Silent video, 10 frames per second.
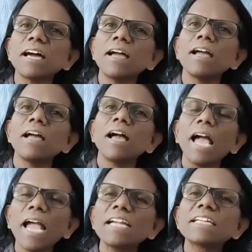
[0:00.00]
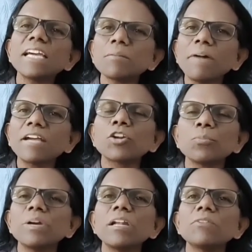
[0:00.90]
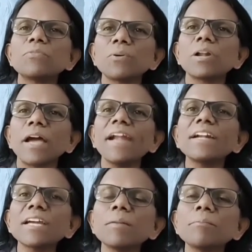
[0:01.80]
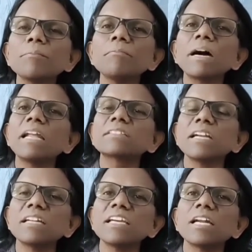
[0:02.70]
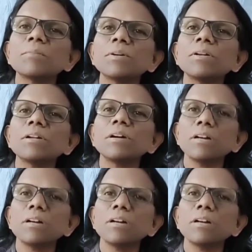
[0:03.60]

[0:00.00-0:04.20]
the entire microbial flora, entire biological degradable,